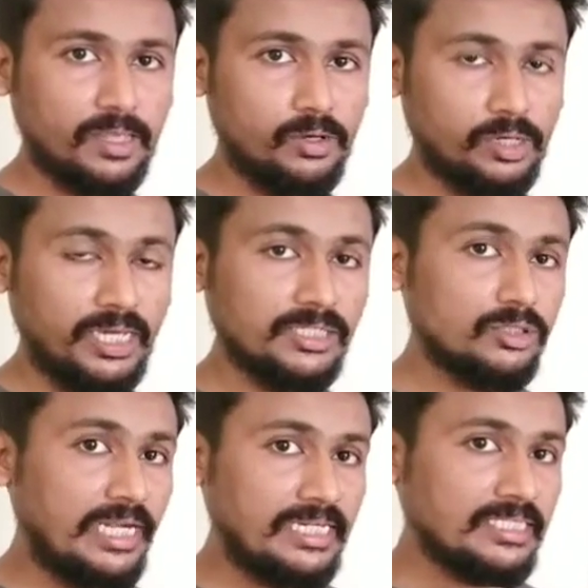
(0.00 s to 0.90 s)
Okay, so
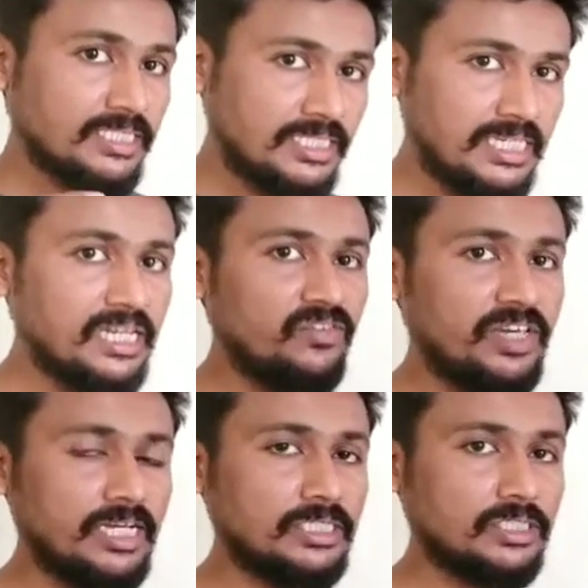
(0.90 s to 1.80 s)
that is the
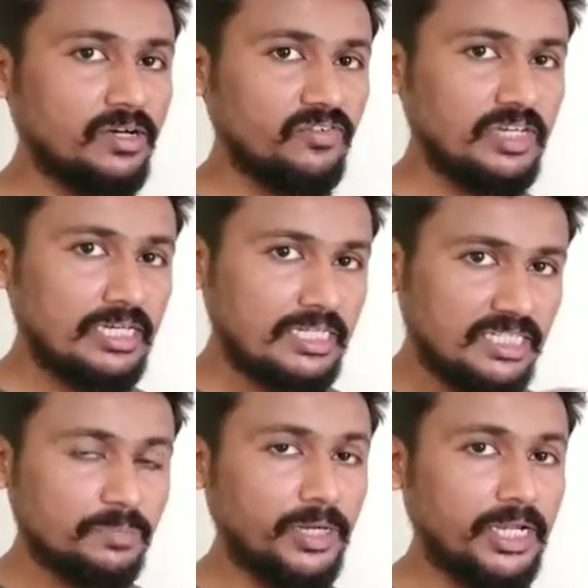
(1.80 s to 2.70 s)
significance of
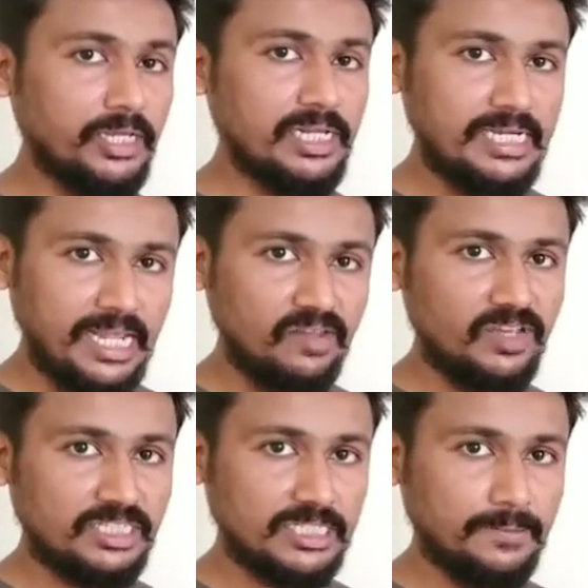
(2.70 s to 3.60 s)
this particular
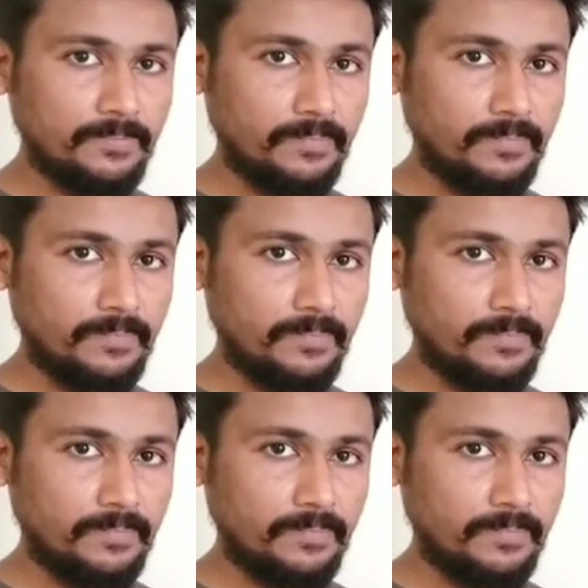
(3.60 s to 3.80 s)
derivation.